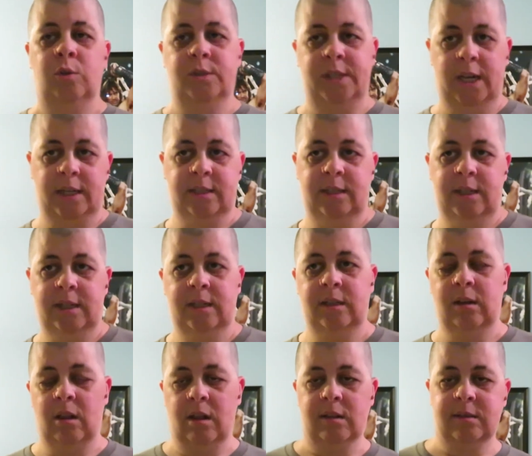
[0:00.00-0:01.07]
checked
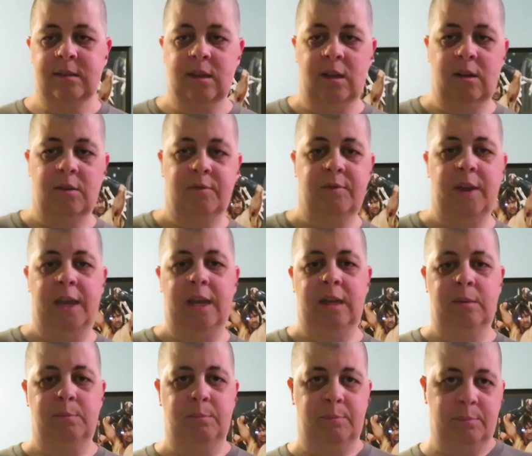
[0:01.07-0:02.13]
in and all stuff,
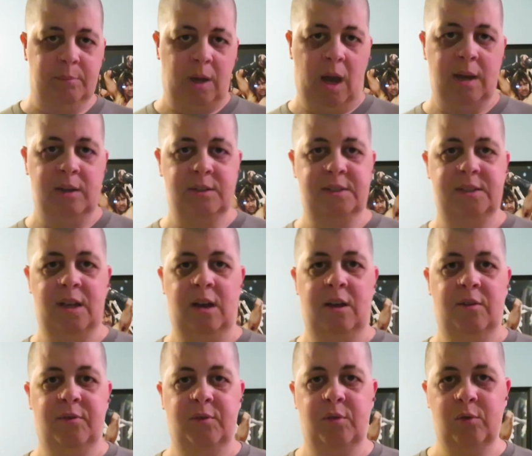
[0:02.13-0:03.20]
and got our
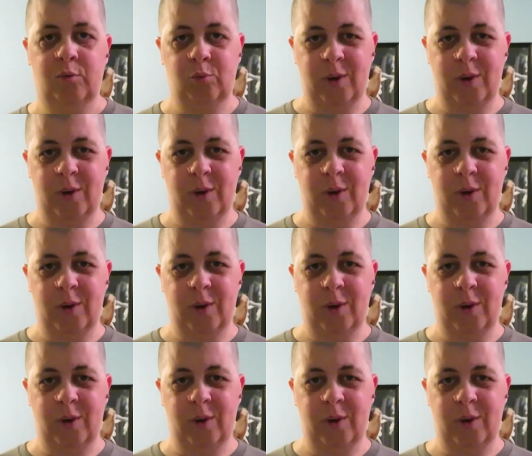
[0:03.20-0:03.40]
stuff,